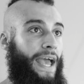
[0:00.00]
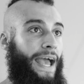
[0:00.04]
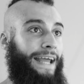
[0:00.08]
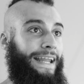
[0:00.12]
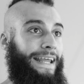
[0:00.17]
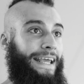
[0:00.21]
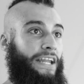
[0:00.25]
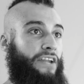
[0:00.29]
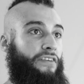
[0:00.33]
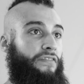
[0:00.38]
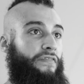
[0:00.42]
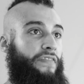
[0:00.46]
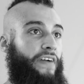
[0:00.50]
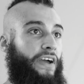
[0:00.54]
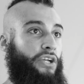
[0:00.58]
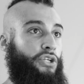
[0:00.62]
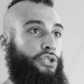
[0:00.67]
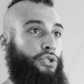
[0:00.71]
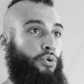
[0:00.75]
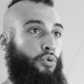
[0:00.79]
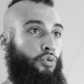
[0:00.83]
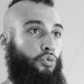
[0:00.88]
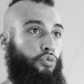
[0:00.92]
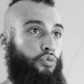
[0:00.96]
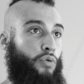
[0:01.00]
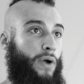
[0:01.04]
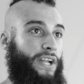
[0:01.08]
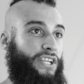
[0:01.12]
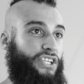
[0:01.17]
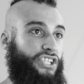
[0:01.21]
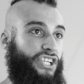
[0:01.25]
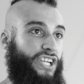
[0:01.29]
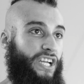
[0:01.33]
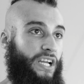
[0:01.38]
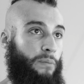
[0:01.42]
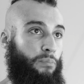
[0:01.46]
An ineffectual
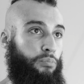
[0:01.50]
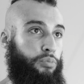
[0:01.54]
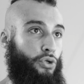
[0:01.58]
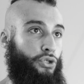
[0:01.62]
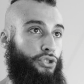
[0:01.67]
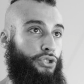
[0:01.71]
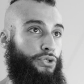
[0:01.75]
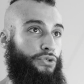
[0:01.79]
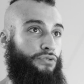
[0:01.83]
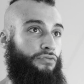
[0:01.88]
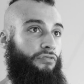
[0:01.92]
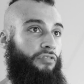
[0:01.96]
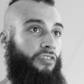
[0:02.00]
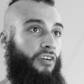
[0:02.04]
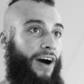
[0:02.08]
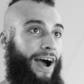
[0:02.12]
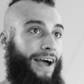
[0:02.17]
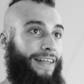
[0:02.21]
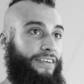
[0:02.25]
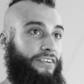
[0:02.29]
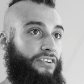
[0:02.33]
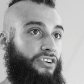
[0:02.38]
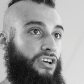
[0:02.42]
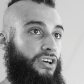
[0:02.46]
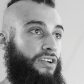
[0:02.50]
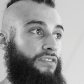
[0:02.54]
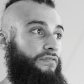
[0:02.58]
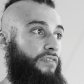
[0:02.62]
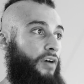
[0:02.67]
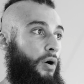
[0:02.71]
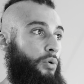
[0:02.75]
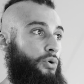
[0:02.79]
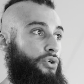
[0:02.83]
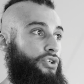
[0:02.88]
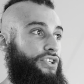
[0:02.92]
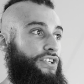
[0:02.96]
retching produced violent
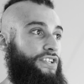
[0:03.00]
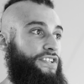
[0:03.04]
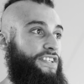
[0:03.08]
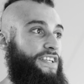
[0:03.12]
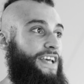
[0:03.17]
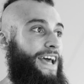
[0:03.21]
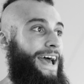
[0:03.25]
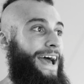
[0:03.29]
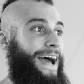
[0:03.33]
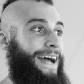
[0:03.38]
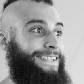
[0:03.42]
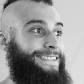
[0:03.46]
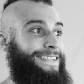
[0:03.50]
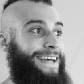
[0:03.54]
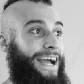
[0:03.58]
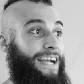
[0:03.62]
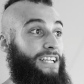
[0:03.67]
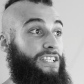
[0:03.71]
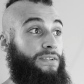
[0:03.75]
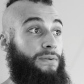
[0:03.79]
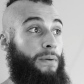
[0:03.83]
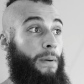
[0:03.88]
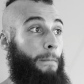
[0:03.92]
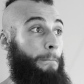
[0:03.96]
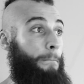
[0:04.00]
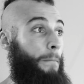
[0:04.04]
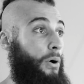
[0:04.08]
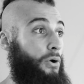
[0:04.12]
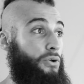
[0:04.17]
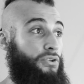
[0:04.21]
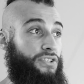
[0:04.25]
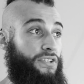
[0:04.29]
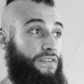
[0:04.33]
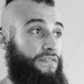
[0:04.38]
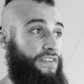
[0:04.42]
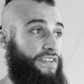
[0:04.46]
convulsions, attacked
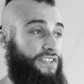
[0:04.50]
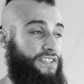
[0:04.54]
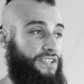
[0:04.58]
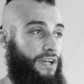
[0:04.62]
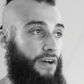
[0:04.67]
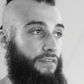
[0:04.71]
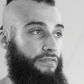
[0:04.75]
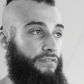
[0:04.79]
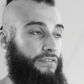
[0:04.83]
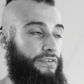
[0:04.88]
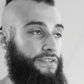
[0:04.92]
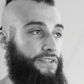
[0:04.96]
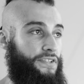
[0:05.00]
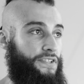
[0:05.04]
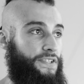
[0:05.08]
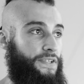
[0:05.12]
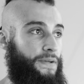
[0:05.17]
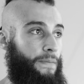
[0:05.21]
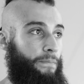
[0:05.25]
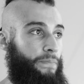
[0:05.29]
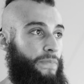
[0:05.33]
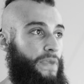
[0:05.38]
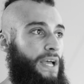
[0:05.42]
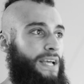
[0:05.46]
most of the sufferers,